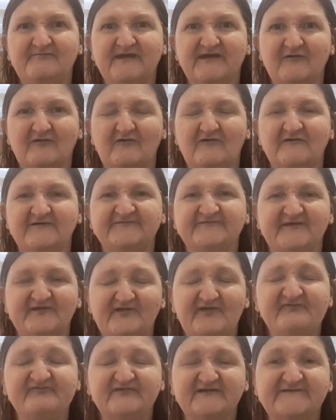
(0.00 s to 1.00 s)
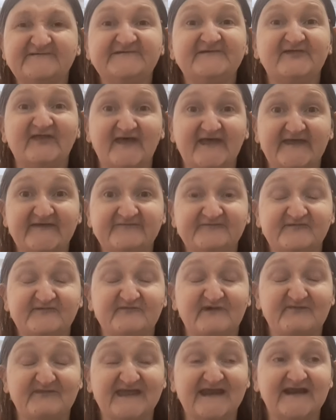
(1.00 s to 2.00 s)
because the lovely Sheila is
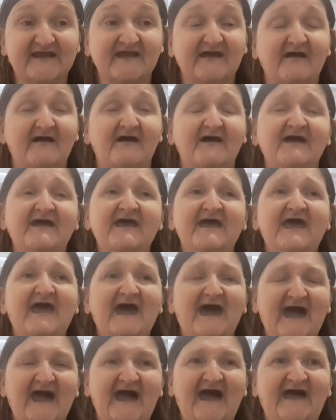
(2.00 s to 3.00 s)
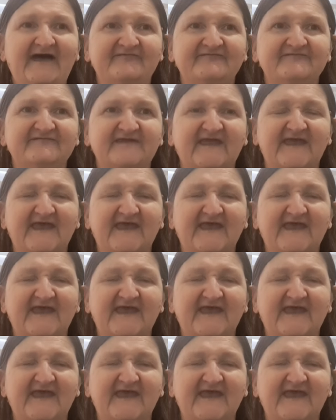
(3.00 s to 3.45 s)
from America and